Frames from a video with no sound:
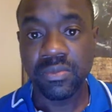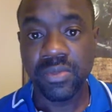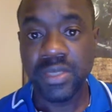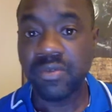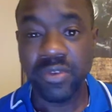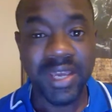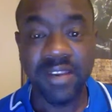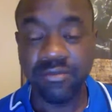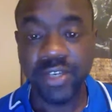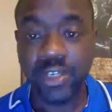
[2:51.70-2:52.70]
7,
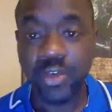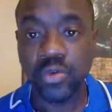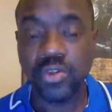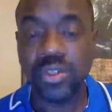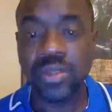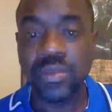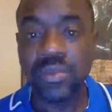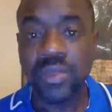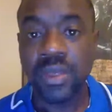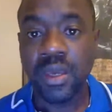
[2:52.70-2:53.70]
8 videos
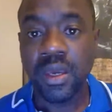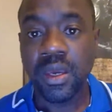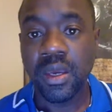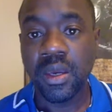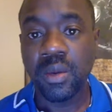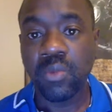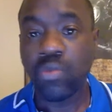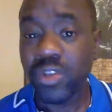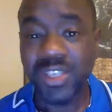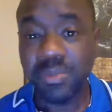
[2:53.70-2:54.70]

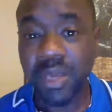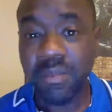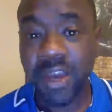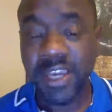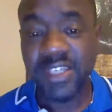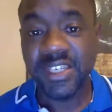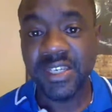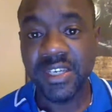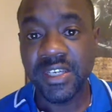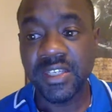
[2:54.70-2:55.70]
what CPA marketing
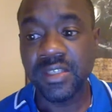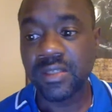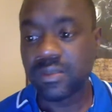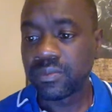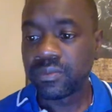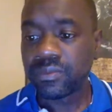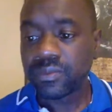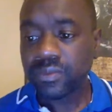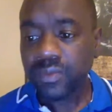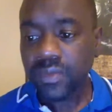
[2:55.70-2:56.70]
is.
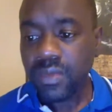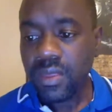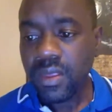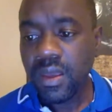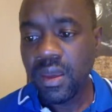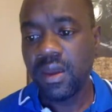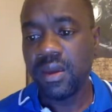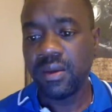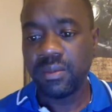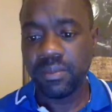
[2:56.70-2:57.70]

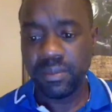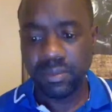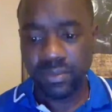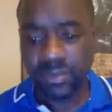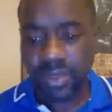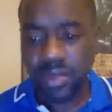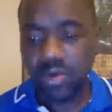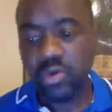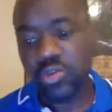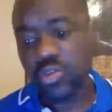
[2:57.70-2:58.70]
I'll
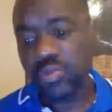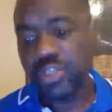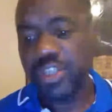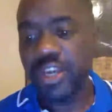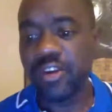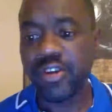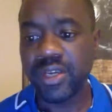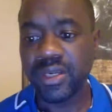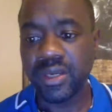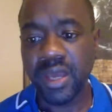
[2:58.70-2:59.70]
also be
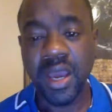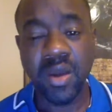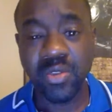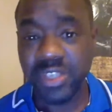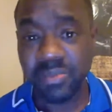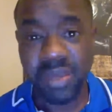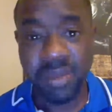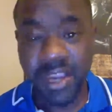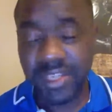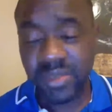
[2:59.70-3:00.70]
sharing how CPA
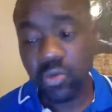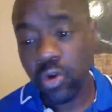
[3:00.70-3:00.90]
marketing